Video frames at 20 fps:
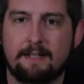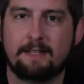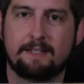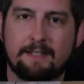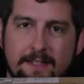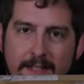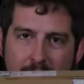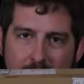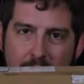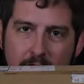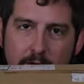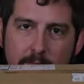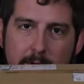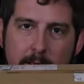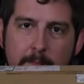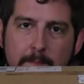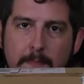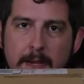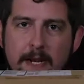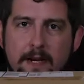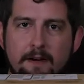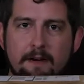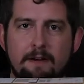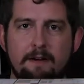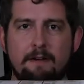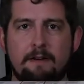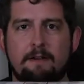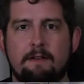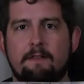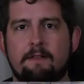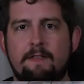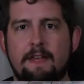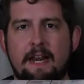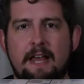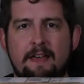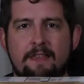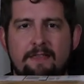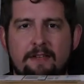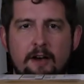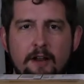this is a little bit bigger than
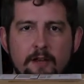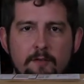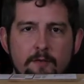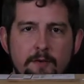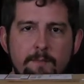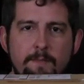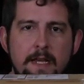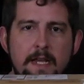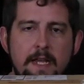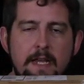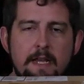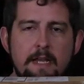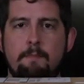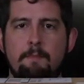I thought it would be,